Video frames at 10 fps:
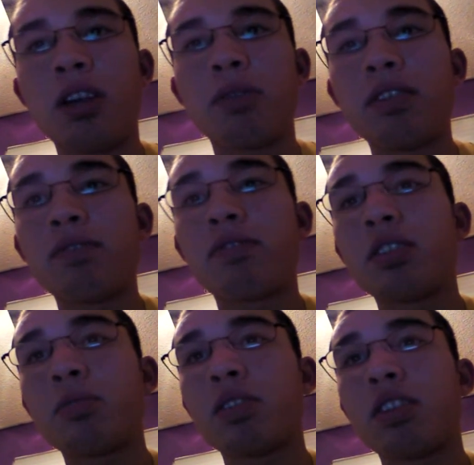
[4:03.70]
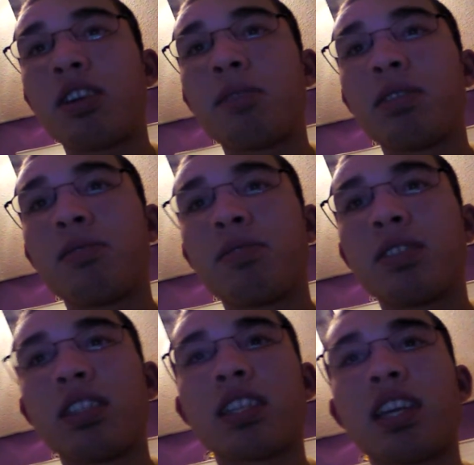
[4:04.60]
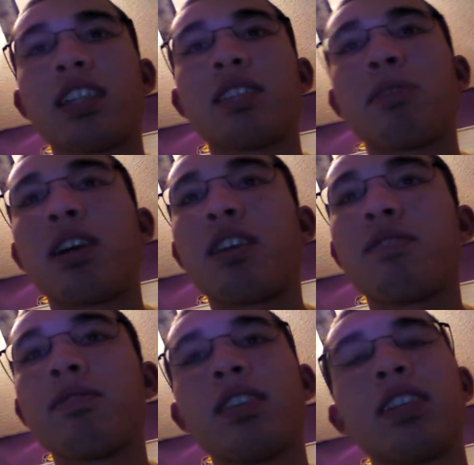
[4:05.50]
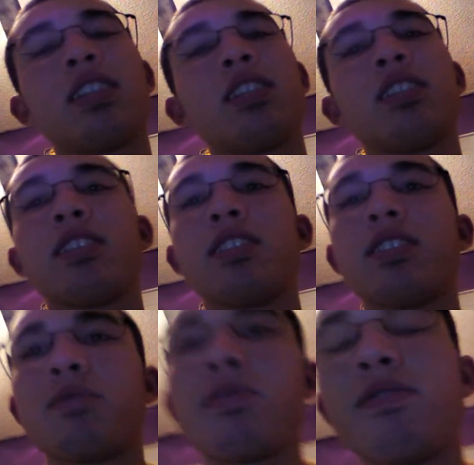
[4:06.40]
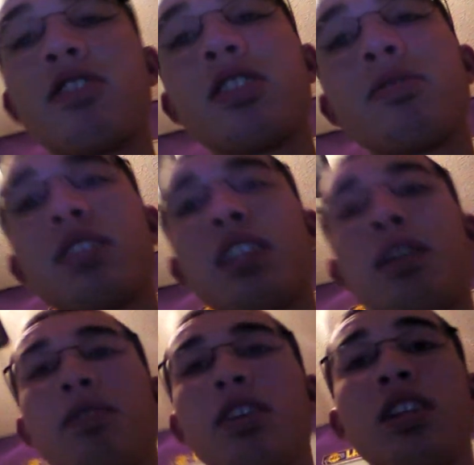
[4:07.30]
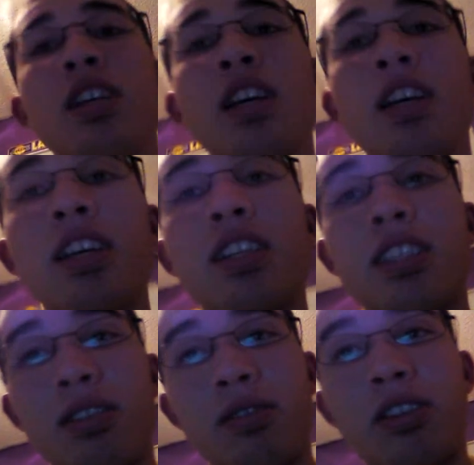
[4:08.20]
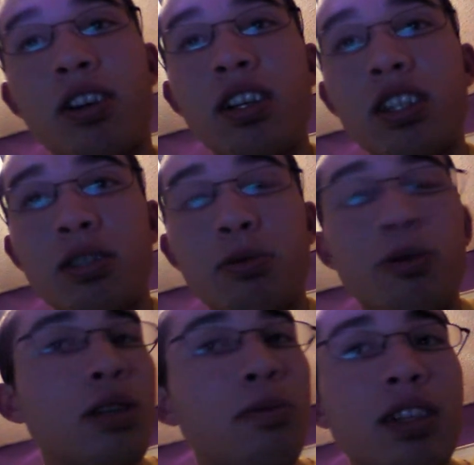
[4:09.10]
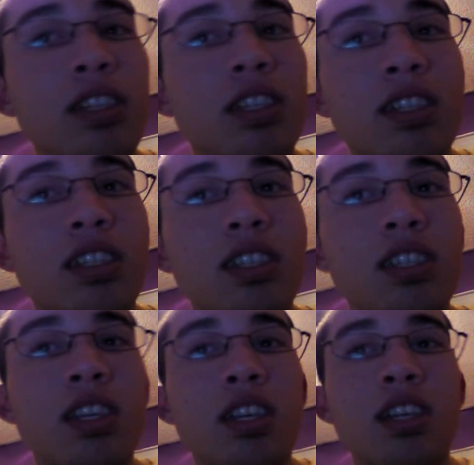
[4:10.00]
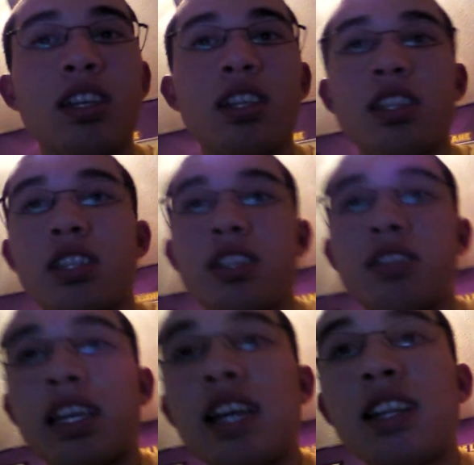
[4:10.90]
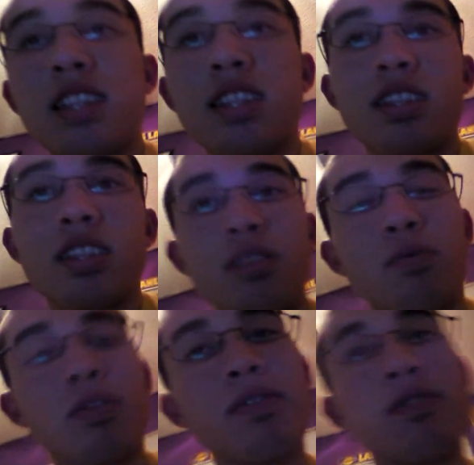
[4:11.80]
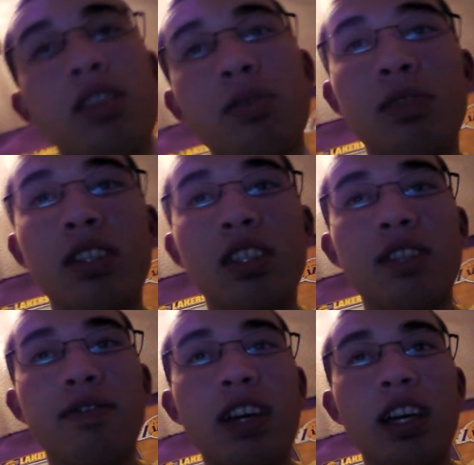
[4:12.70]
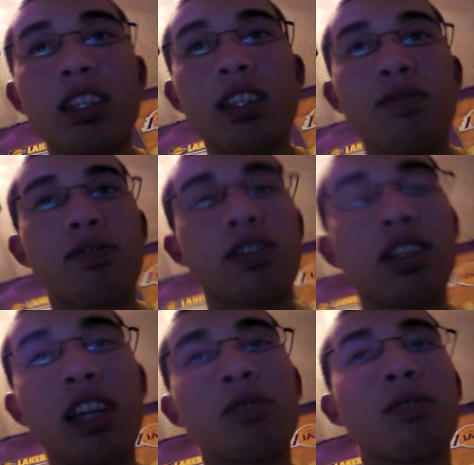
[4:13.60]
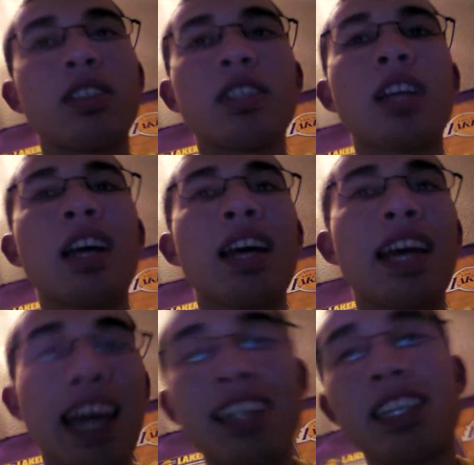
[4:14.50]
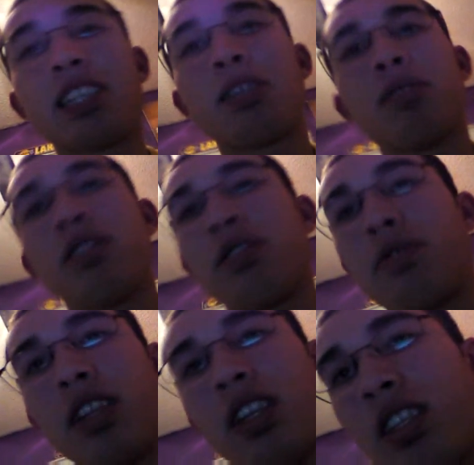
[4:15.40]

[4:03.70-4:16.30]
reinforcement of the army was looked at as a powerful one, and you know, reinforcements at 1. So charge is pretty much, you get reinforcements effect for lights ones, and you get to mill 3.